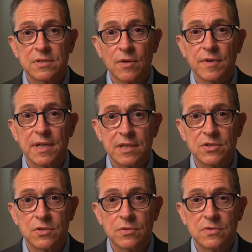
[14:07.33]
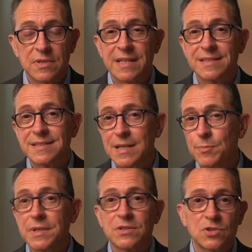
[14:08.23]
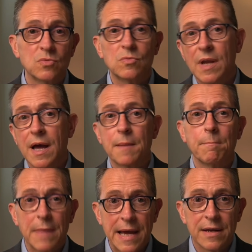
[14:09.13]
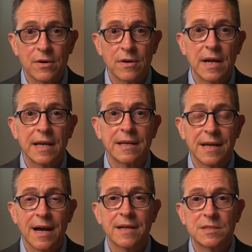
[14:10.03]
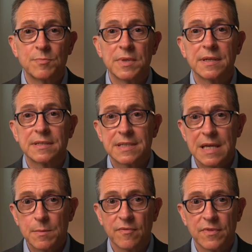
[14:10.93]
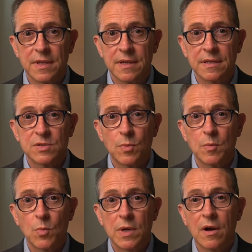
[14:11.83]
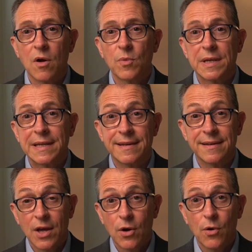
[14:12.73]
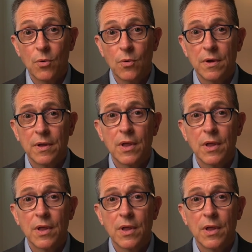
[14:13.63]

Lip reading: over issues that simply do not matter in God's big scheme of things when we already know